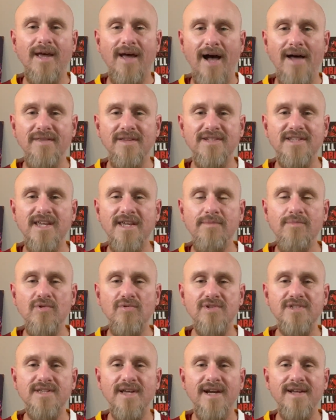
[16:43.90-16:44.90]
the Temu
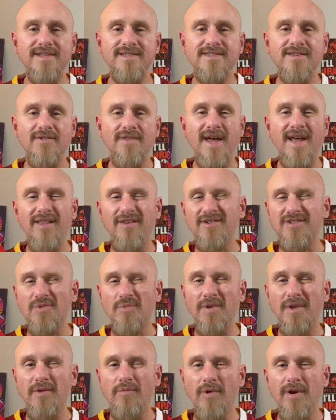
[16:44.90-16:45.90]
site. So that looks
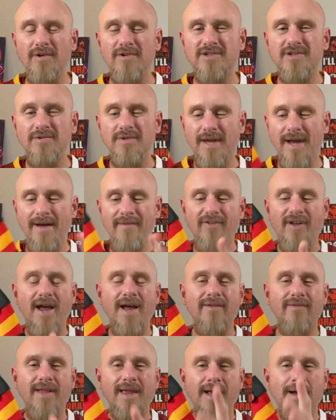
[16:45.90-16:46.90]
really weird too. You have kind
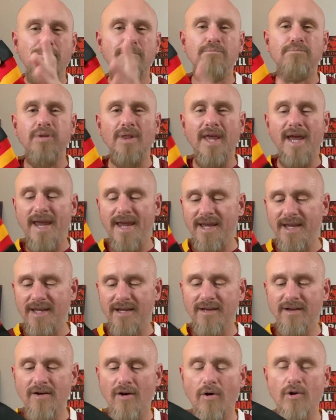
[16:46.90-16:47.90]
of like a blank
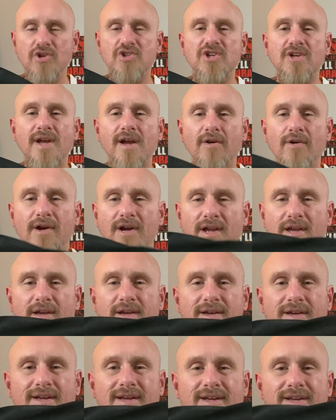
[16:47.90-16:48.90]
or generic
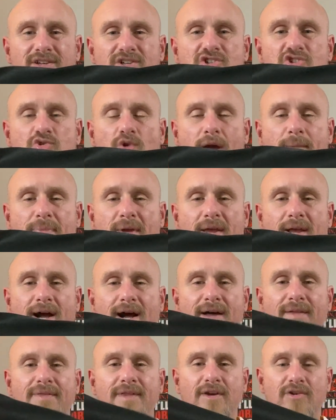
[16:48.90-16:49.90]
striping
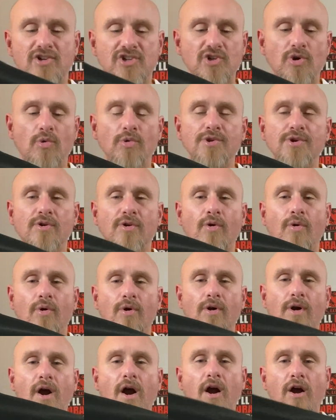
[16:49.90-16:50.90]
on their shoulder
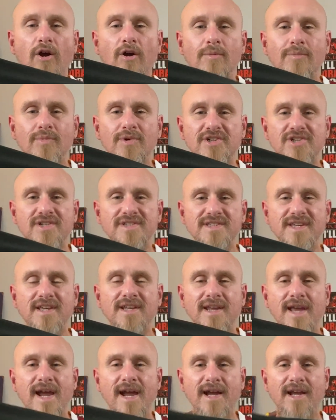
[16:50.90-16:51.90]
or arm, which is
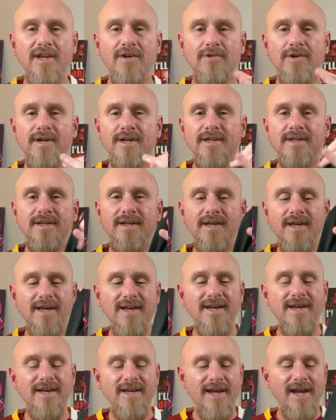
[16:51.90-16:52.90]
inaccurate.
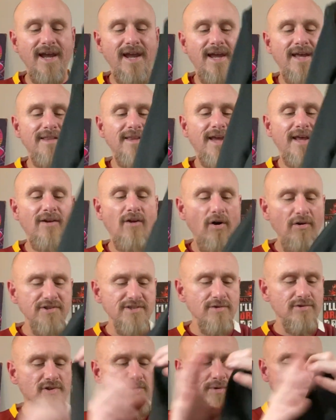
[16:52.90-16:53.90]
And
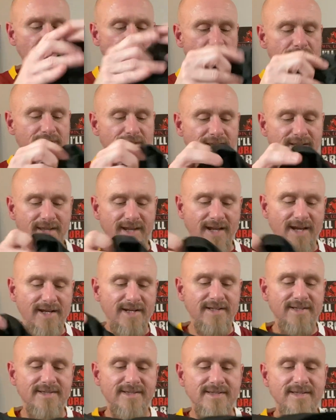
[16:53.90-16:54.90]
also, too, another thing that kind
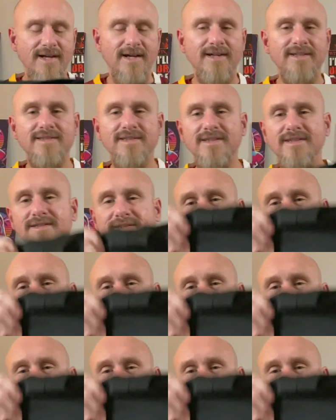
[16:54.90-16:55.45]
of sucks is,